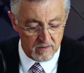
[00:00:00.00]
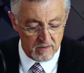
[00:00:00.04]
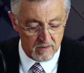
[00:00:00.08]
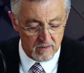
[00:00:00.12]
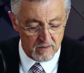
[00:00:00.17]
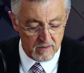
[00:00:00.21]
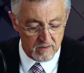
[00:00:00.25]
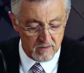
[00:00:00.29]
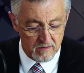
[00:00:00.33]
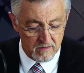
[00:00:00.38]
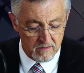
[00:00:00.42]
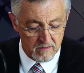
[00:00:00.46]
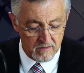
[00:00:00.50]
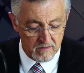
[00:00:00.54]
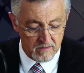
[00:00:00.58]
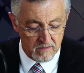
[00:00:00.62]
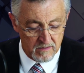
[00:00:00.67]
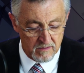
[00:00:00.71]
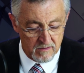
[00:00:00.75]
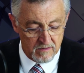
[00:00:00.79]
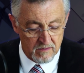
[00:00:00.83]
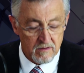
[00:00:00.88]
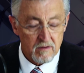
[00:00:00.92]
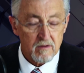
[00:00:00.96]

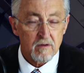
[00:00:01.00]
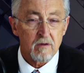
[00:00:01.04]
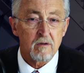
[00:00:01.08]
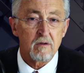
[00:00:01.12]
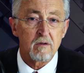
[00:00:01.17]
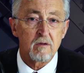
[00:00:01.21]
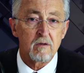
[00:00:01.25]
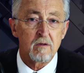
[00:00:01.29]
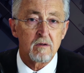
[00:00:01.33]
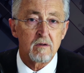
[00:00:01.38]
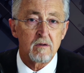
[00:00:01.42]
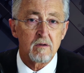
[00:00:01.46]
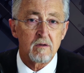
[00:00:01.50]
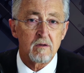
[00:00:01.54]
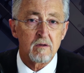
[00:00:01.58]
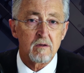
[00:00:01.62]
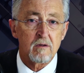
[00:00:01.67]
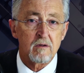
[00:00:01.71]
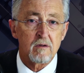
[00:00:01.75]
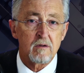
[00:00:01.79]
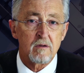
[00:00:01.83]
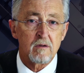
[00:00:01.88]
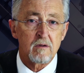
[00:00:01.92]
(silence)